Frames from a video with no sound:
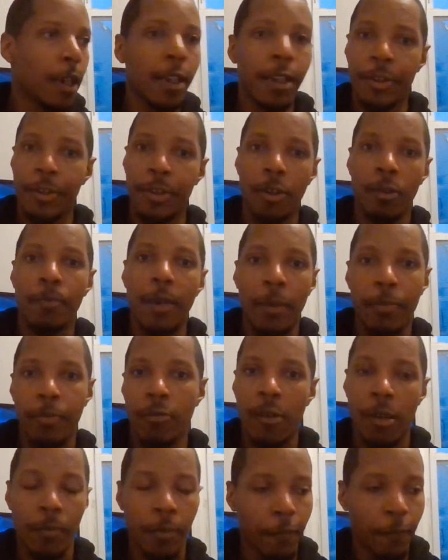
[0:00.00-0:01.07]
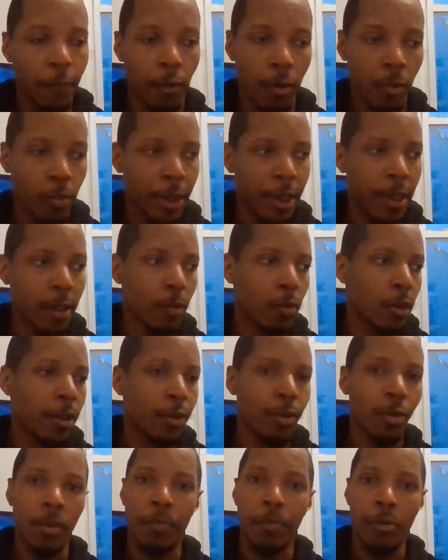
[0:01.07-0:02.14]
in the soap opera run before when he
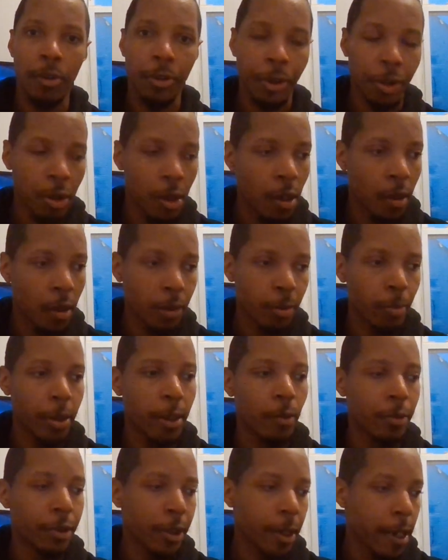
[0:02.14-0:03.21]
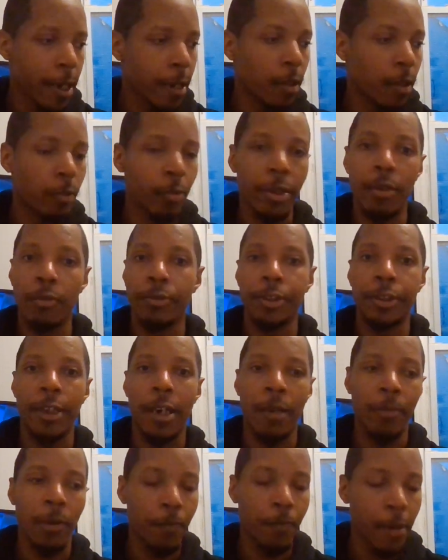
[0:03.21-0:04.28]
was on Port Charles, when he was Caleb, when he was
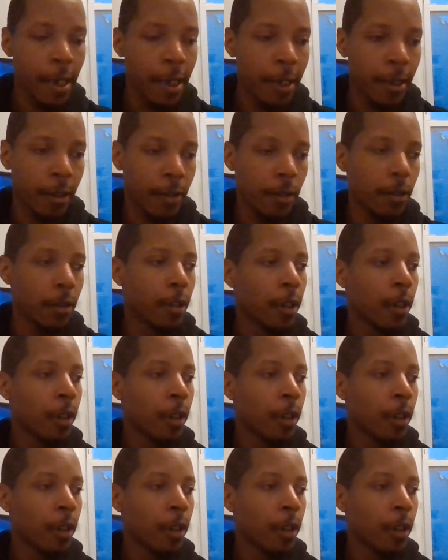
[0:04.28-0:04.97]
John McBain.